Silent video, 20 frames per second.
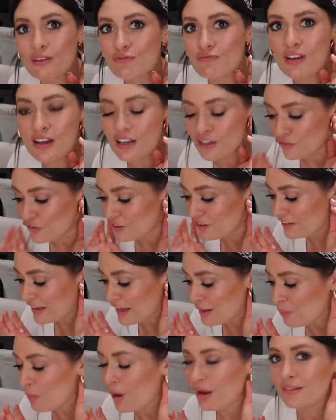like reach for the
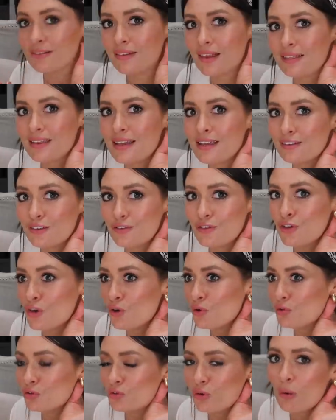same ones. Like these are
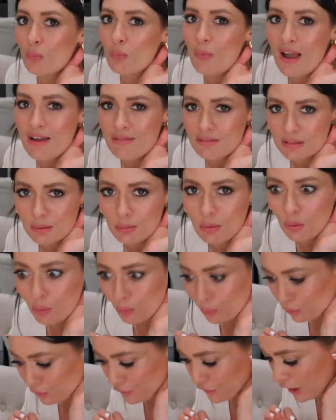new, so I'm wearing them
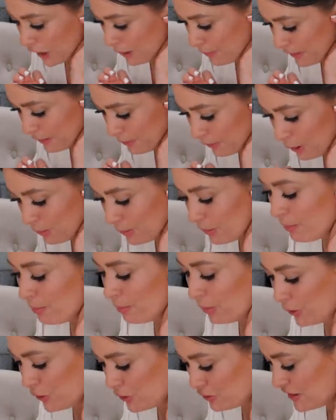all the time at the
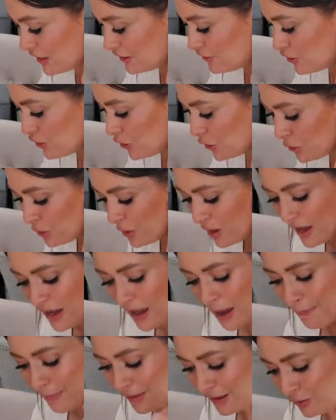moment because they're new.
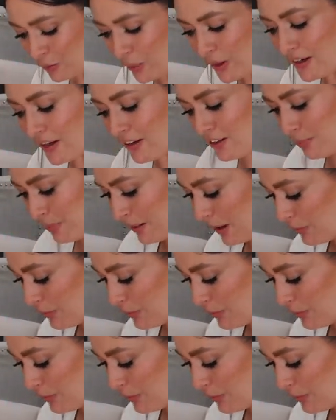But it's quite nice to